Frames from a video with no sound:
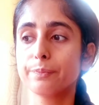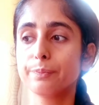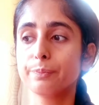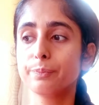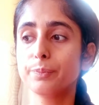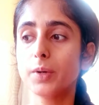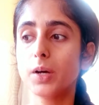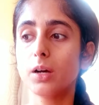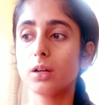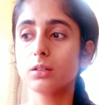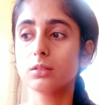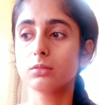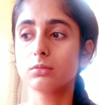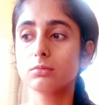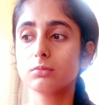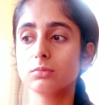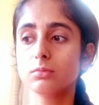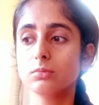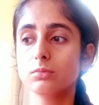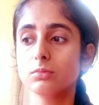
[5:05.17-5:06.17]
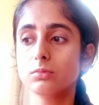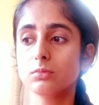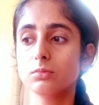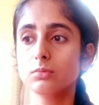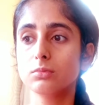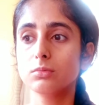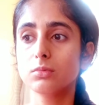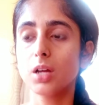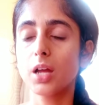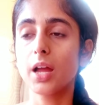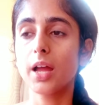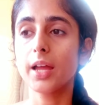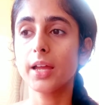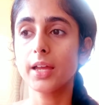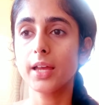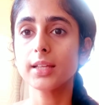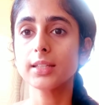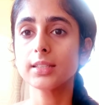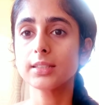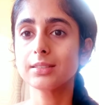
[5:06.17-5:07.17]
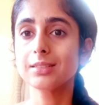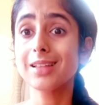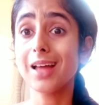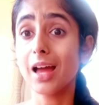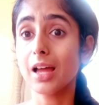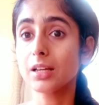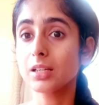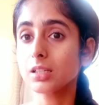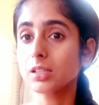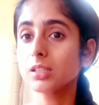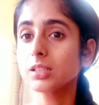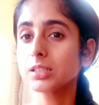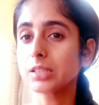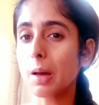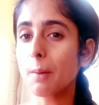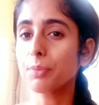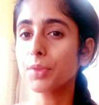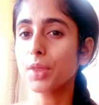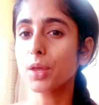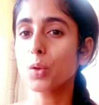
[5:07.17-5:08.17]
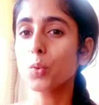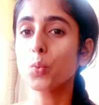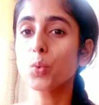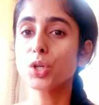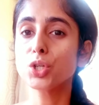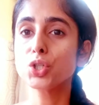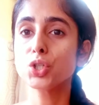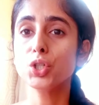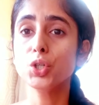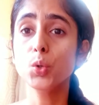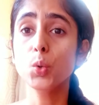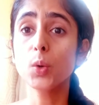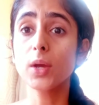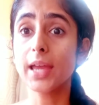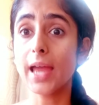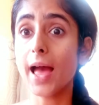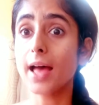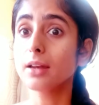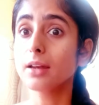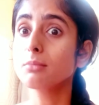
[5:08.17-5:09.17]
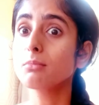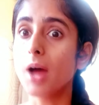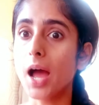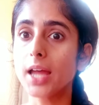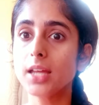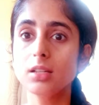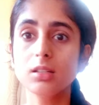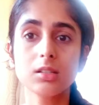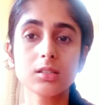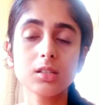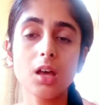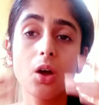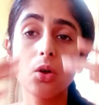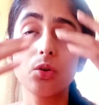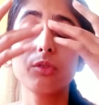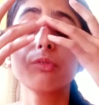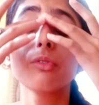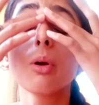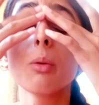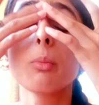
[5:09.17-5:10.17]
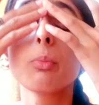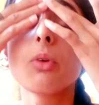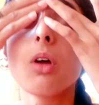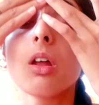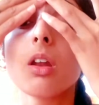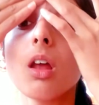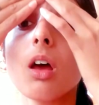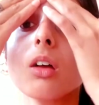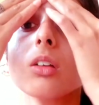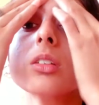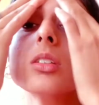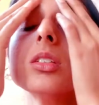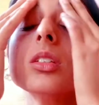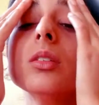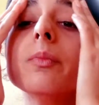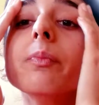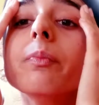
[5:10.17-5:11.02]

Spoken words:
but I guess that is something which you can minus out of your products.